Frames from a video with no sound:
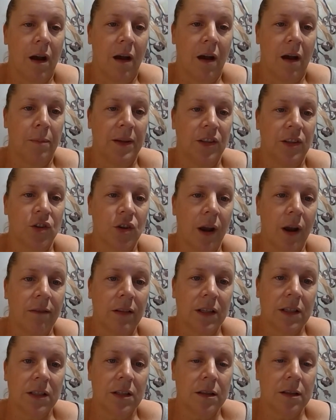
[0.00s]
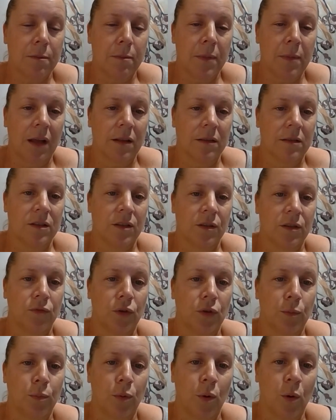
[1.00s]
I've been traveling to the mountains of
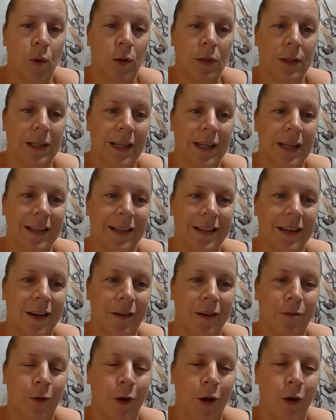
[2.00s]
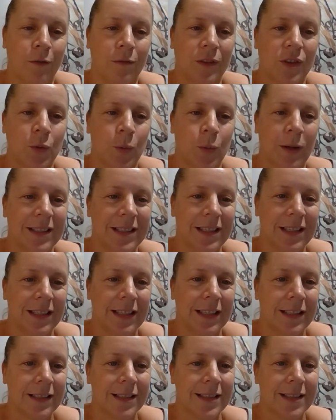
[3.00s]
Nepal and India for over 20
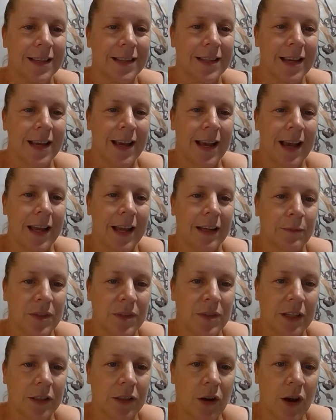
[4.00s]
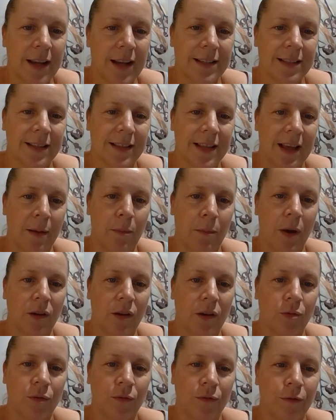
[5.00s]
years, and I'm delighted that my
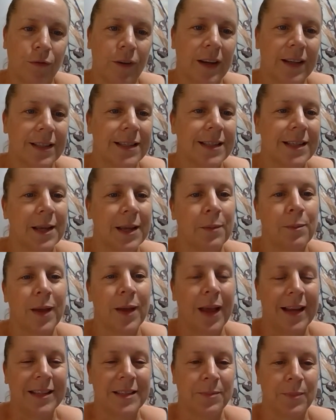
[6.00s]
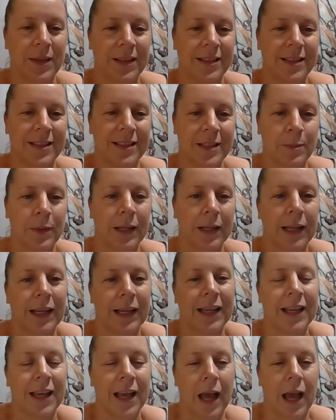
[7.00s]
good friend Tim has been
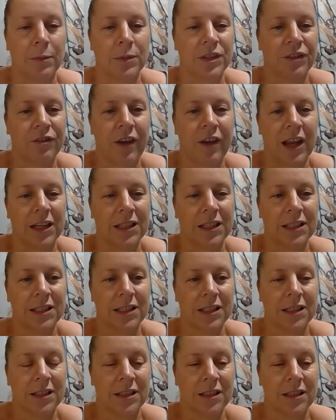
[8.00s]
similarly captivated.